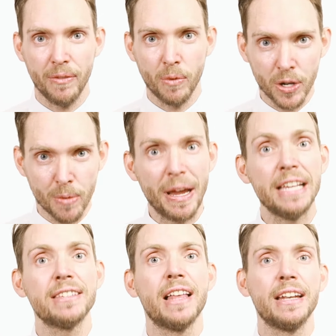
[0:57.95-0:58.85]
where your
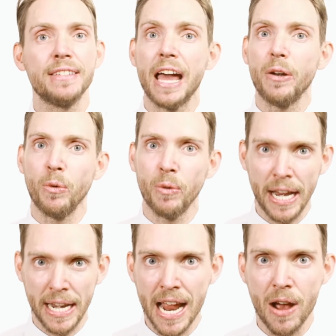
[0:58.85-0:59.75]
baseline is at
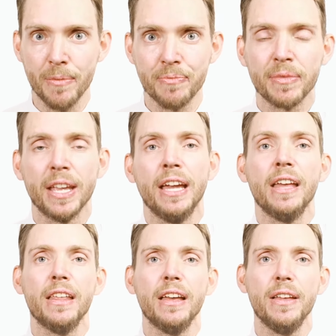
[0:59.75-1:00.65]
right now.
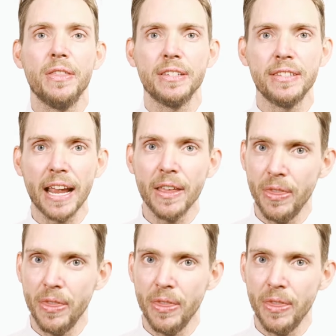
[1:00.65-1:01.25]
The second